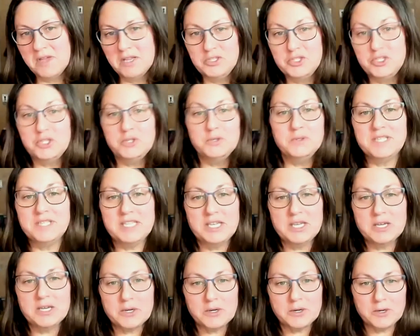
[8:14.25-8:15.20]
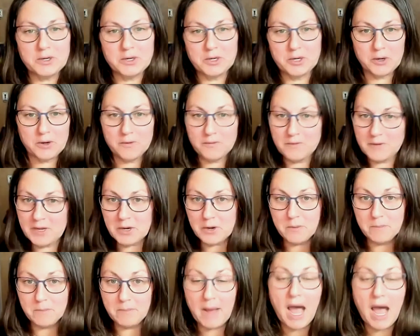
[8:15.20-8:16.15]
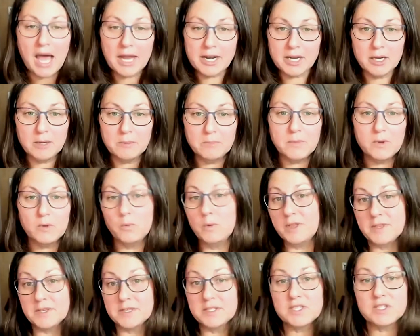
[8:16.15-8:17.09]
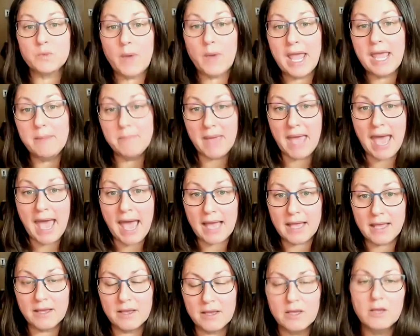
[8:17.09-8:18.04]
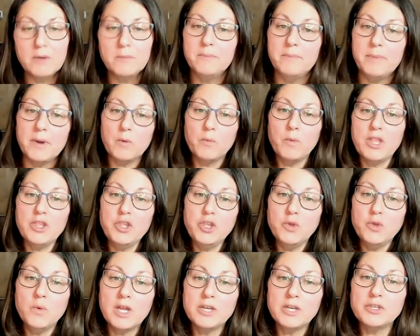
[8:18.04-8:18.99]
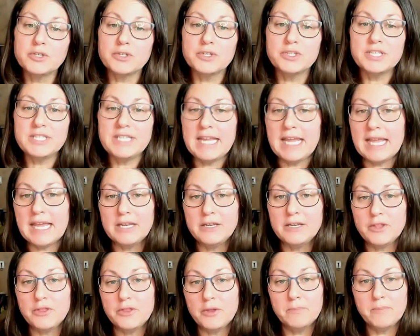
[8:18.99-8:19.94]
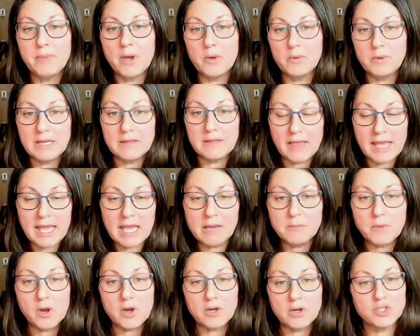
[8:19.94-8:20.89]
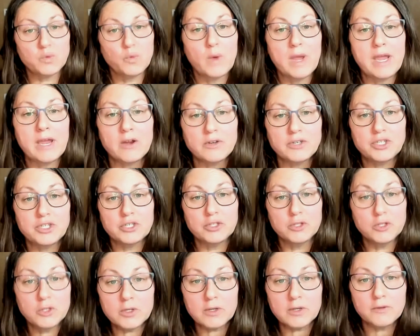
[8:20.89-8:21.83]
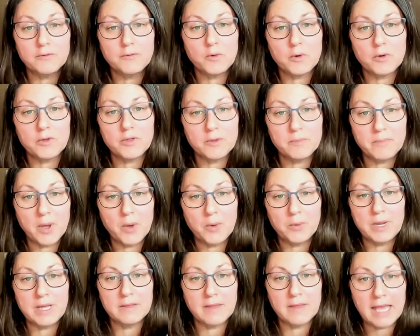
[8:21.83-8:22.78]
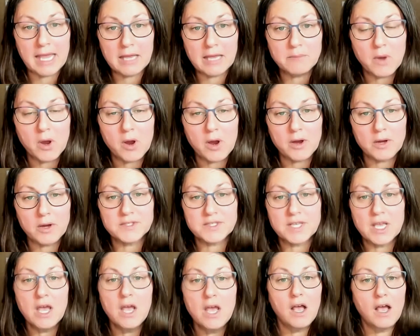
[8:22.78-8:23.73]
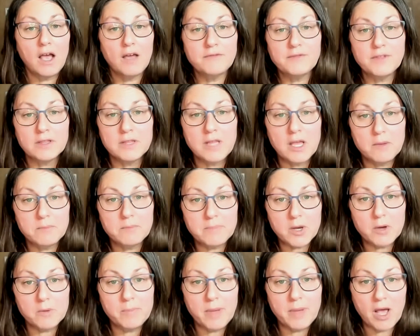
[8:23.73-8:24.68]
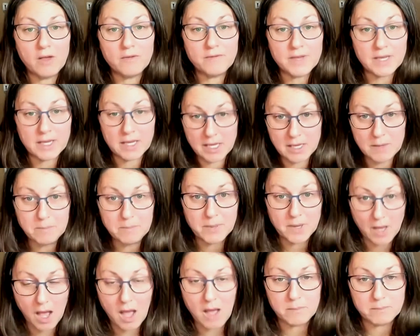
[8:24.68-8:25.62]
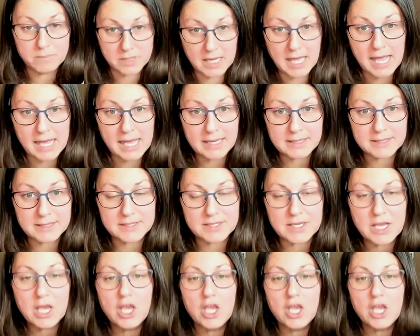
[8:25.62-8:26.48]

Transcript: juicier, curvier bottom with a sway back. But when you understand the bony landmarks, where to look for the bony landmarks of the lumbopelvic hip complex,